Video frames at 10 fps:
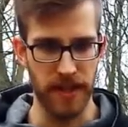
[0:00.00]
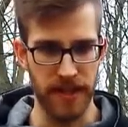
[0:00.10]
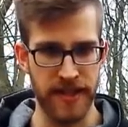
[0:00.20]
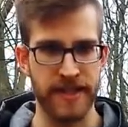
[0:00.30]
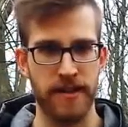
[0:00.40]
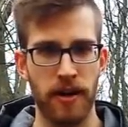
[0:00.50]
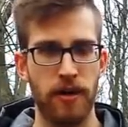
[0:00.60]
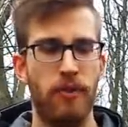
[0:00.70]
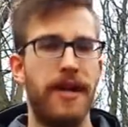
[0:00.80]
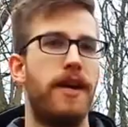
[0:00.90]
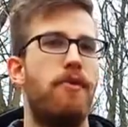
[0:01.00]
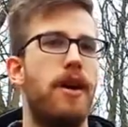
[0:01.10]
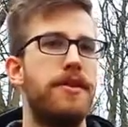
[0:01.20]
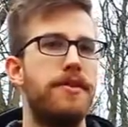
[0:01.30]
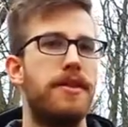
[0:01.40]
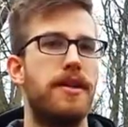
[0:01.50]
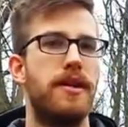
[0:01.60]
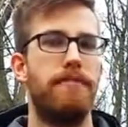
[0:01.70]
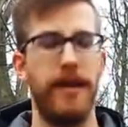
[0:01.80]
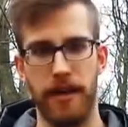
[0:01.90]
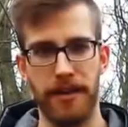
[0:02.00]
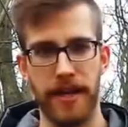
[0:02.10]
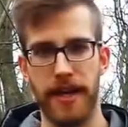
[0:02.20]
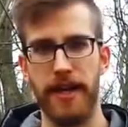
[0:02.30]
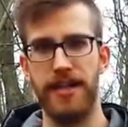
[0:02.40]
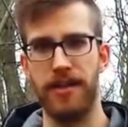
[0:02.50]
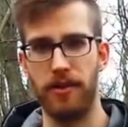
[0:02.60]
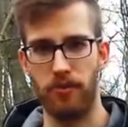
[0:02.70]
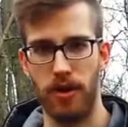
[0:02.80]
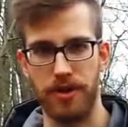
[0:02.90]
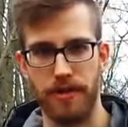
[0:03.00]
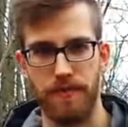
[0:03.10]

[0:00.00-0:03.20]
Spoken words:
It has all what I want, but nothing I don't want.